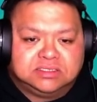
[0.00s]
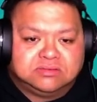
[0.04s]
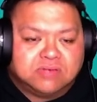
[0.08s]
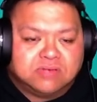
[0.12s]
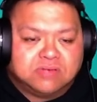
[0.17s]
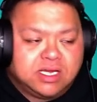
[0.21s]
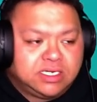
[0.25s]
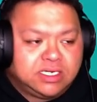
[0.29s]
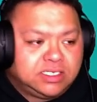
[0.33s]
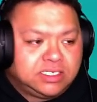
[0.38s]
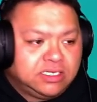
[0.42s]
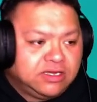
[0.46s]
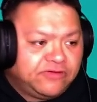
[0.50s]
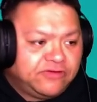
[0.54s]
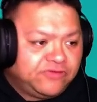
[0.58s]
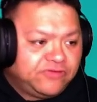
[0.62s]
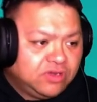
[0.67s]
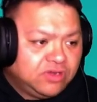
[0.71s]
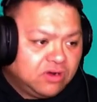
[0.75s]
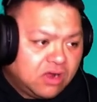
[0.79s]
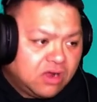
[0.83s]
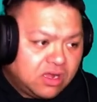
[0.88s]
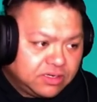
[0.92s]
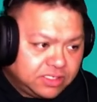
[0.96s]
right here. If
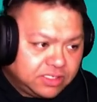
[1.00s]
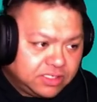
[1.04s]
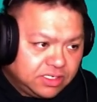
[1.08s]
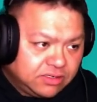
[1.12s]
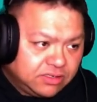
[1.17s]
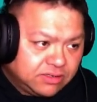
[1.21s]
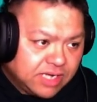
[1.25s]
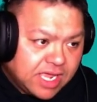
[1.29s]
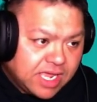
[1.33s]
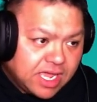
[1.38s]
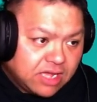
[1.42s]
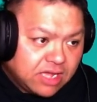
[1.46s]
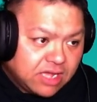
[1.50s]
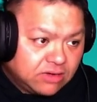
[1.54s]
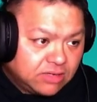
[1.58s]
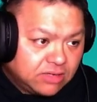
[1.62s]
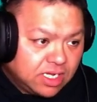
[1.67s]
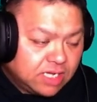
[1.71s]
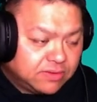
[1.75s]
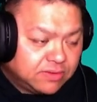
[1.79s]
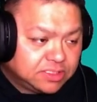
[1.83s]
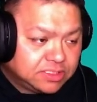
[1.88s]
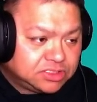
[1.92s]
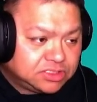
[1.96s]
you're on here
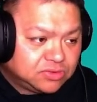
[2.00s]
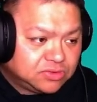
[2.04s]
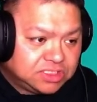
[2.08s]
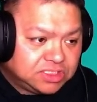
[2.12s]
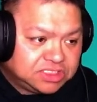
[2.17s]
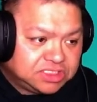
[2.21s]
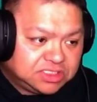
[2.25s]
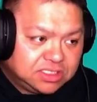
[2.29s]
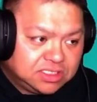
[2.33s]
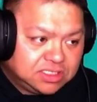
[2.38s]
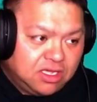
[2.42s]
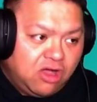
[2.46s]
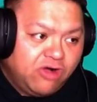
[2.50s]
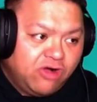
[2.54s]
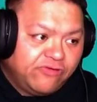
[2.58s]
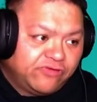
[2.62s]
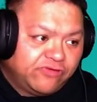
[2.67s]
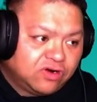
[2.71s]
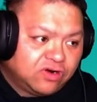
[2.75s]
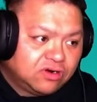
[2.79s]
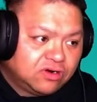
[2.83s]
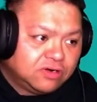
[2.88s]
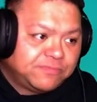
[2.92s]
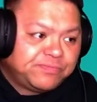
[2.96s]
now, I switched
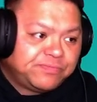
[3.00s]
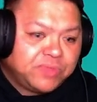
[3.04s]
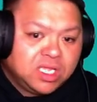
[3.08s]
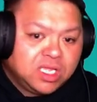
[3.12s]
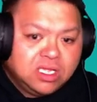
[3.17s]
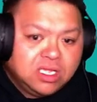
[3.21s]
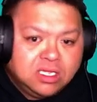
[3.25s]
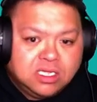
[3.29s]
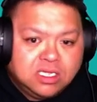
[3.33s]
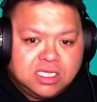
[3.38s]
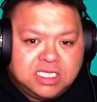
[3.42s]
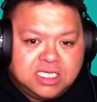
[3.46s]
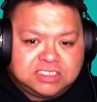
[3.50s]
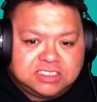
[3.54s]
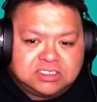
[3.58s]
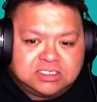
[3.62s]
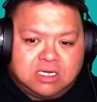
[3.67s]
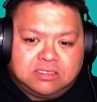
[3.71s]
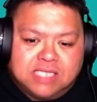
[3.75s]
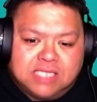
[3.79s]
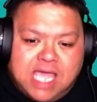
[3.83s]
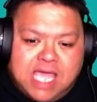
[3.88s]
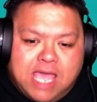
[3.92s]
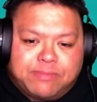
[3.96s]
over. It's
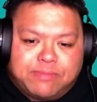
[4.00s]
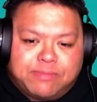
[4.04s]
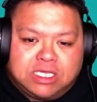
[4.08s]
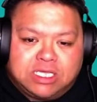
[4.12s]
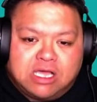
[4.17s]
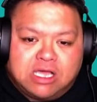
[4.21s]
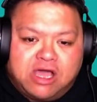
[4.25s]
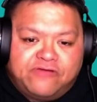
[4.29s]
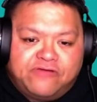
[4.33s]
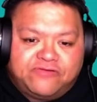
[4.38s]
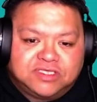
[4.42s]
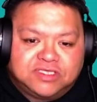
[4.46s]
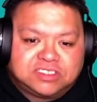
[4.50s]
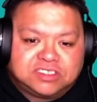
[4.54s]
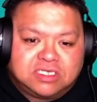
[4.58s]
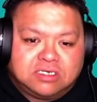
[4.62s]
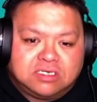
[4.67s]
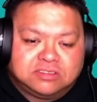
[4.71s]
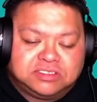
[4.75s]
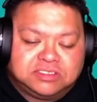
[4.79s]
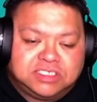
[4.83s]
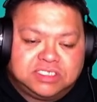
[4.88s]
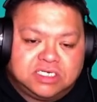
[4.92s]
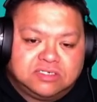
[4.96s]
called the Happy Coffee. It's
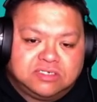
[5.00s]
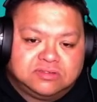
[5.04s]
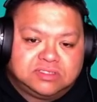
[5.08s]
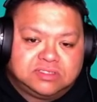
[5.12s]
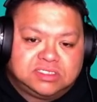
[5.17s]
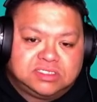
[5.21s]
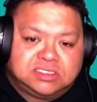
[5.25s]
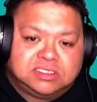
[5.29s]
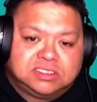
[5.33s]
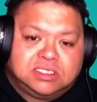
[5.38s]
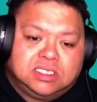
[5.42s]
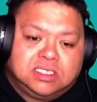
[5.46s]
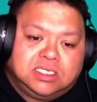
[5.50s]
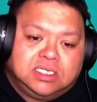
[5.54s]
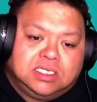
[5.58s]
called Dose.